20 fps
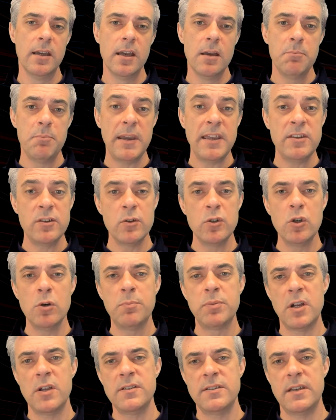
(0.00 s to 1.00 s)
based on your
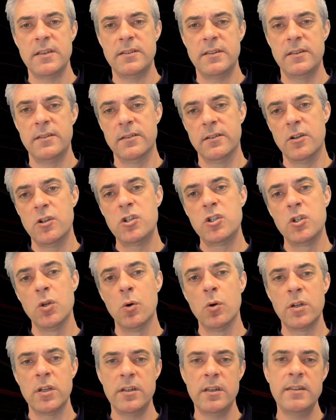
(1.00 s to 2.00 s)
processes and assure
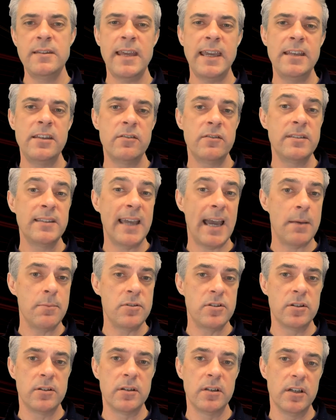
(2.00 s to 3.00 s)
that the data is
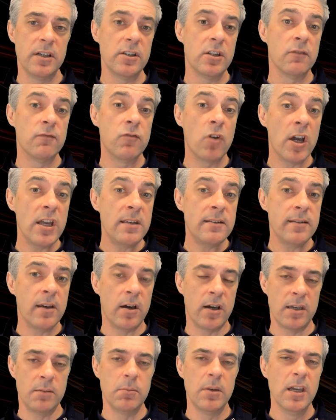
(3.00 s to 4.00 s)
captured at the right
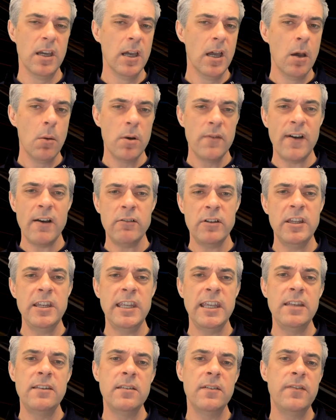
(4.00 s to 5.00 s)
time without the
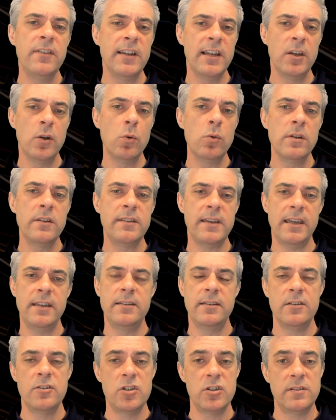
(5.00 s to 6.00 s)
need to fill in all the data
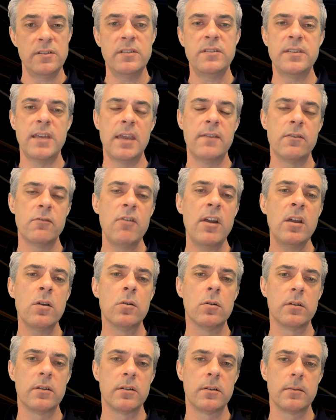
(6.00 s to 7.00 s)
just to save a
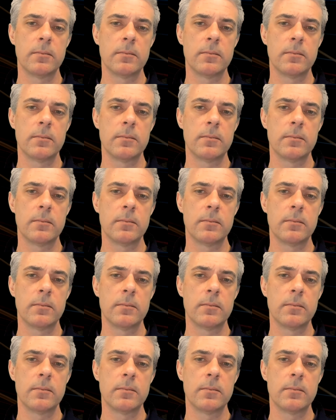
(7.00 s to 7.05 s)
record.